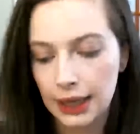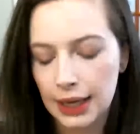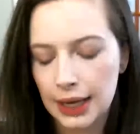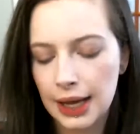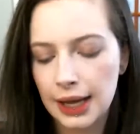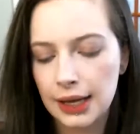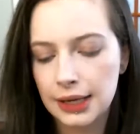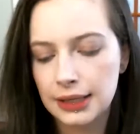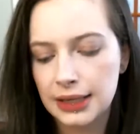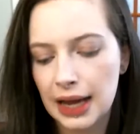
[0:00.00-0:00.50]

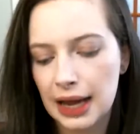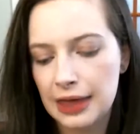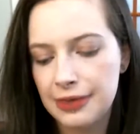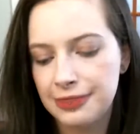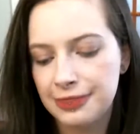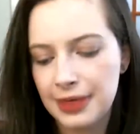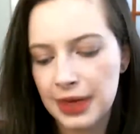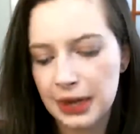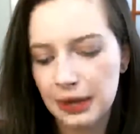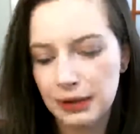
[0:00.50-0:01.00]
And I
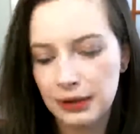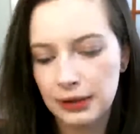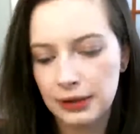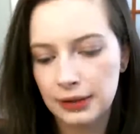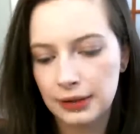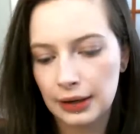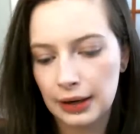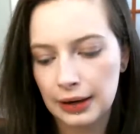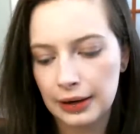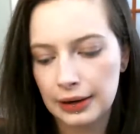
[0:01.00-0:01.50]

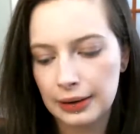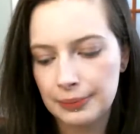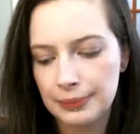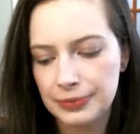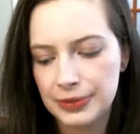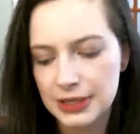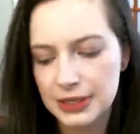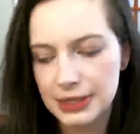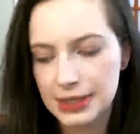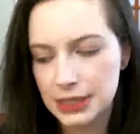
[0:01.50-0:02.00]
think
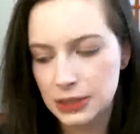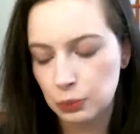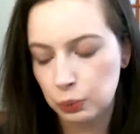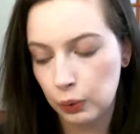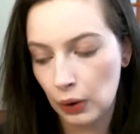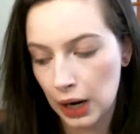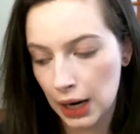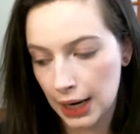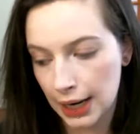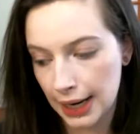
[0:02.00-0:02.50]
this is
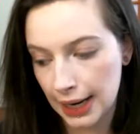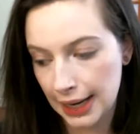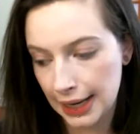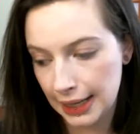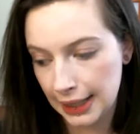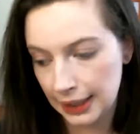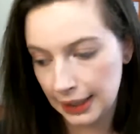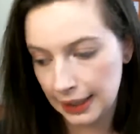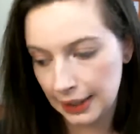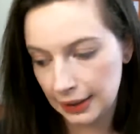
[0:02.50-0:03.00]

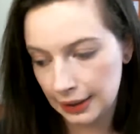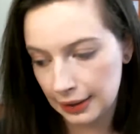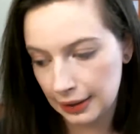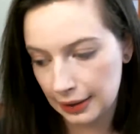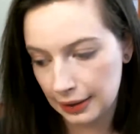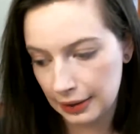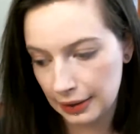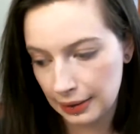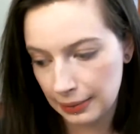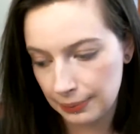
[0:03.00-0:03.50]
why
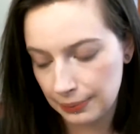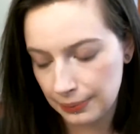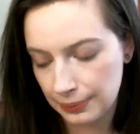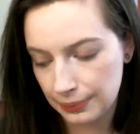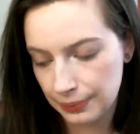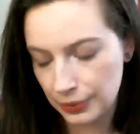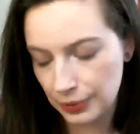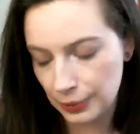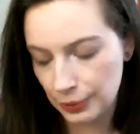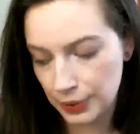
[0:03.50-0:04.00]

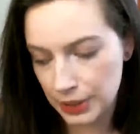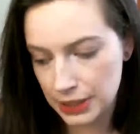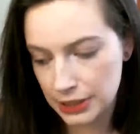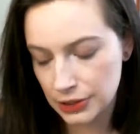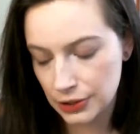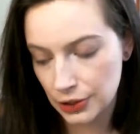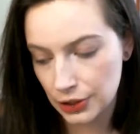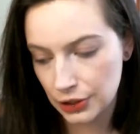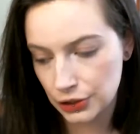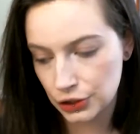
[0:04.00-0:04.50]
the
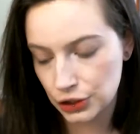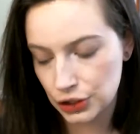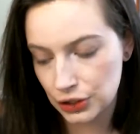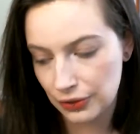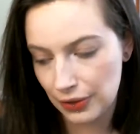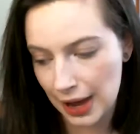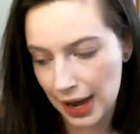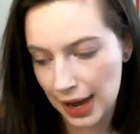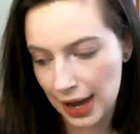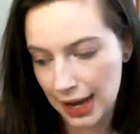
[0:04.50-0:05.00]
research
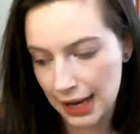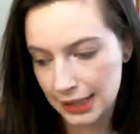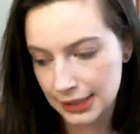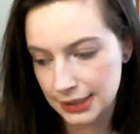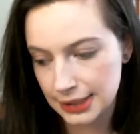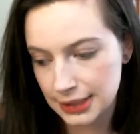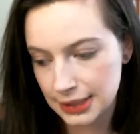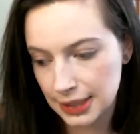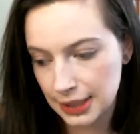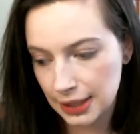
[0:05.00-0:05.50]

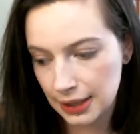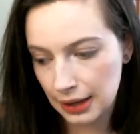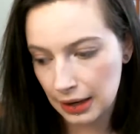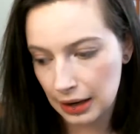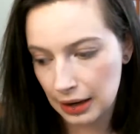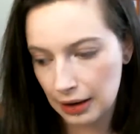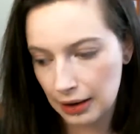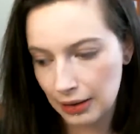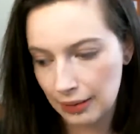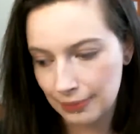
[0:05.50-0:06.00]
that
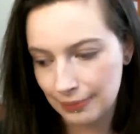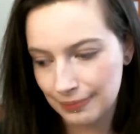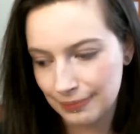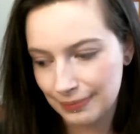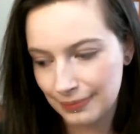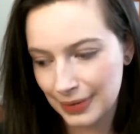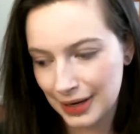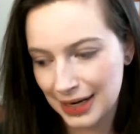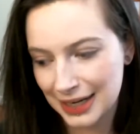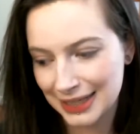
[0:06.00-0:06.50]

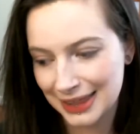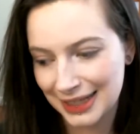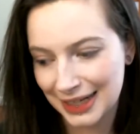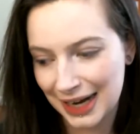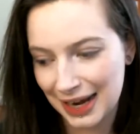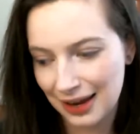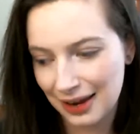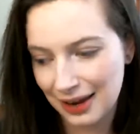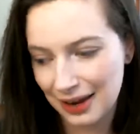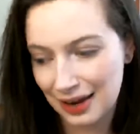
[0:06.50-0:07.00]

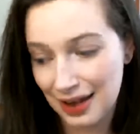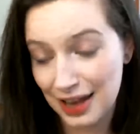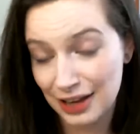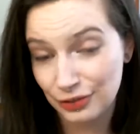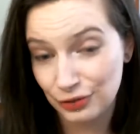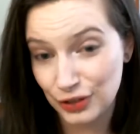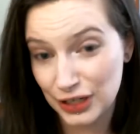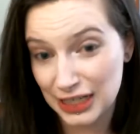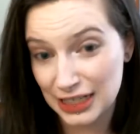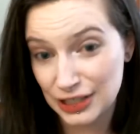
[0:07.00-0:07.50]
Andrea
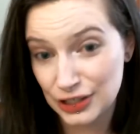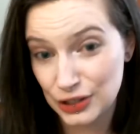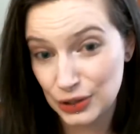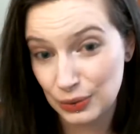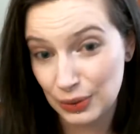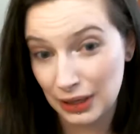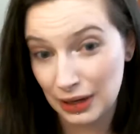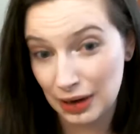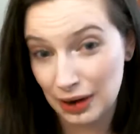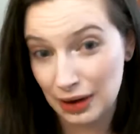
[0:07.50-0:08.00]
Henry is
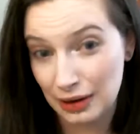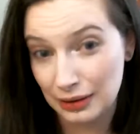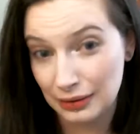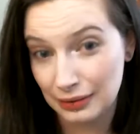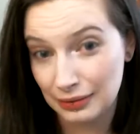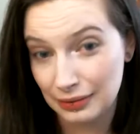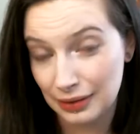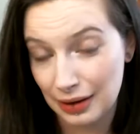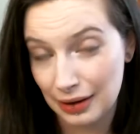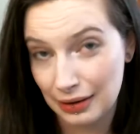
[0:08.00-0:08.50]
doing
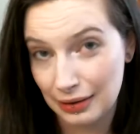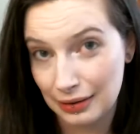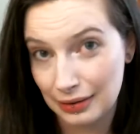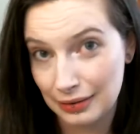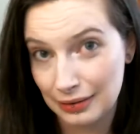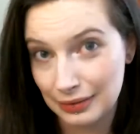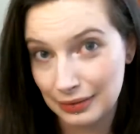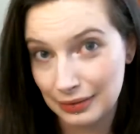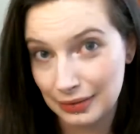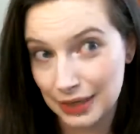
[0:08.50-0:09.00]
on
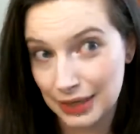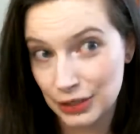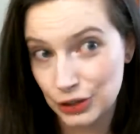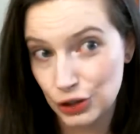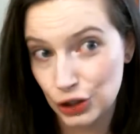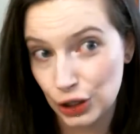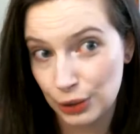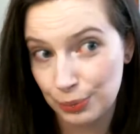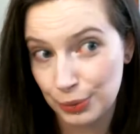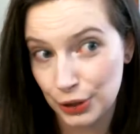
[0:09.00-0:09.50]

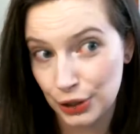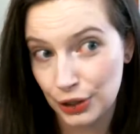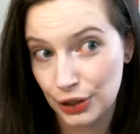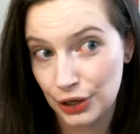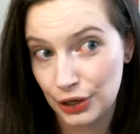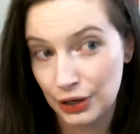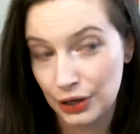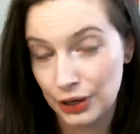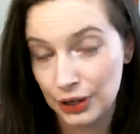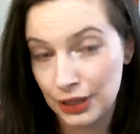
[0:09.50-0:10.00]

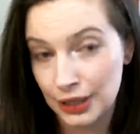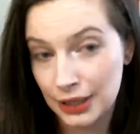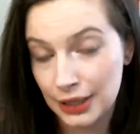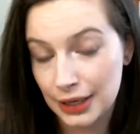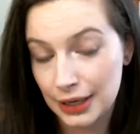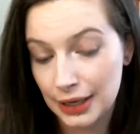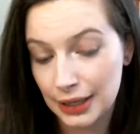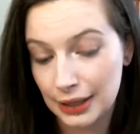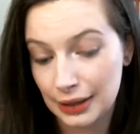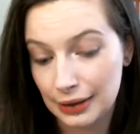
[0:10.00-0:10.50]
interpreter
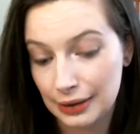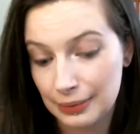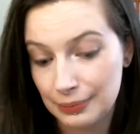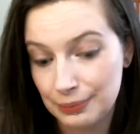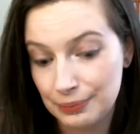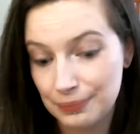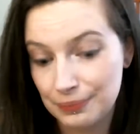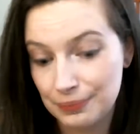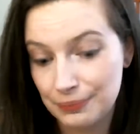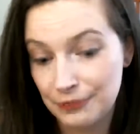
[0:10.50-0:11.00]

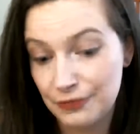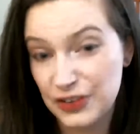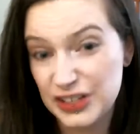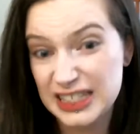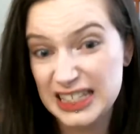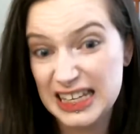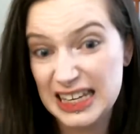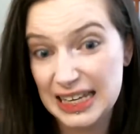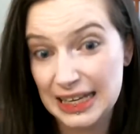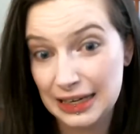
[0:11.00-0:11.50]

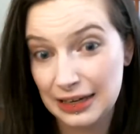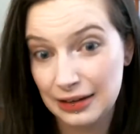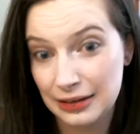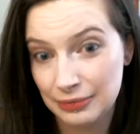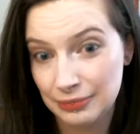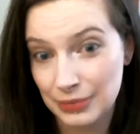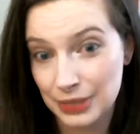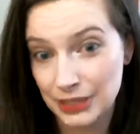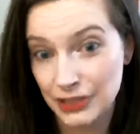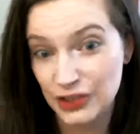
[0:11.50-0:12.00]
fatigue,
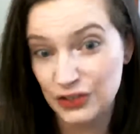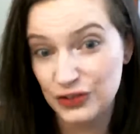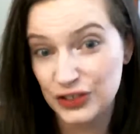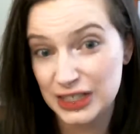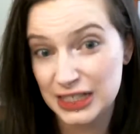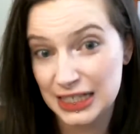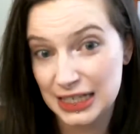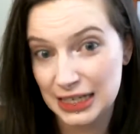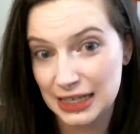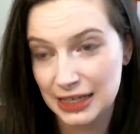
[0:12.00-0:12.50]
mental
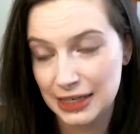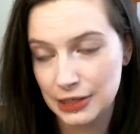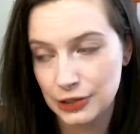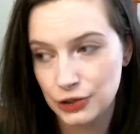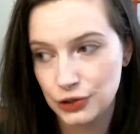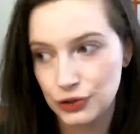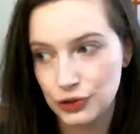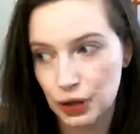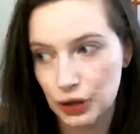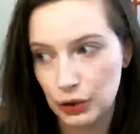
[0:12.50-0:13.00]
fatigue,
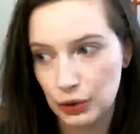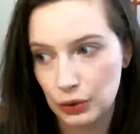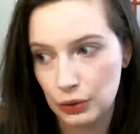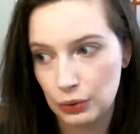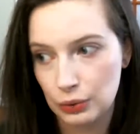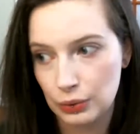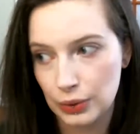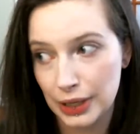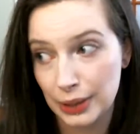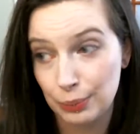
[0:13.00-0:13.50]
is
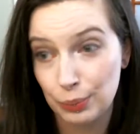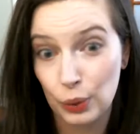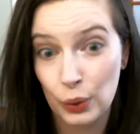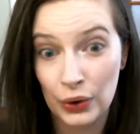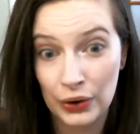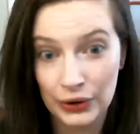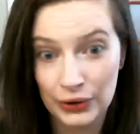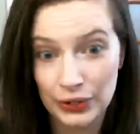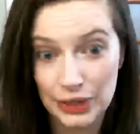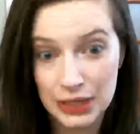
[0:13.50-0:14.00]
so
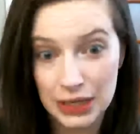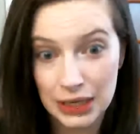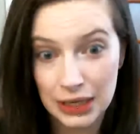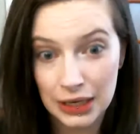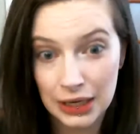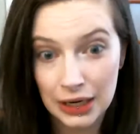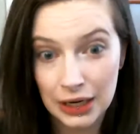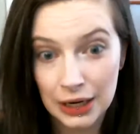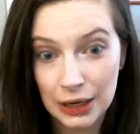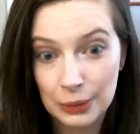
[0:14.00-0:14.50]
important,
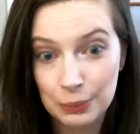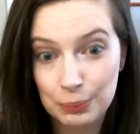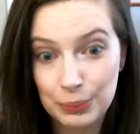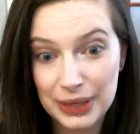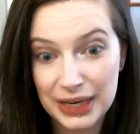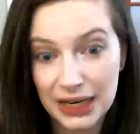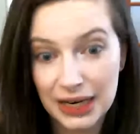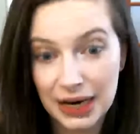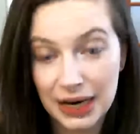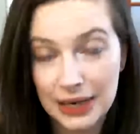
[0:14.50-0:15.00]

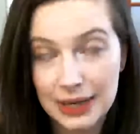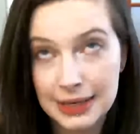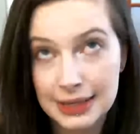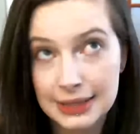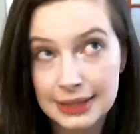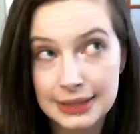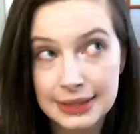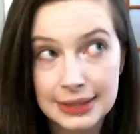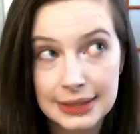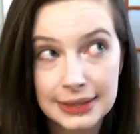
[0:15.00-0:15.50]

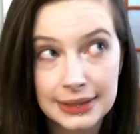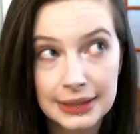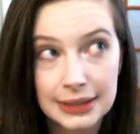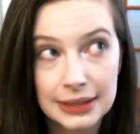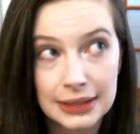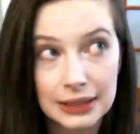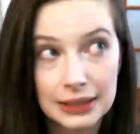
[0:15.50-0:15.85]
because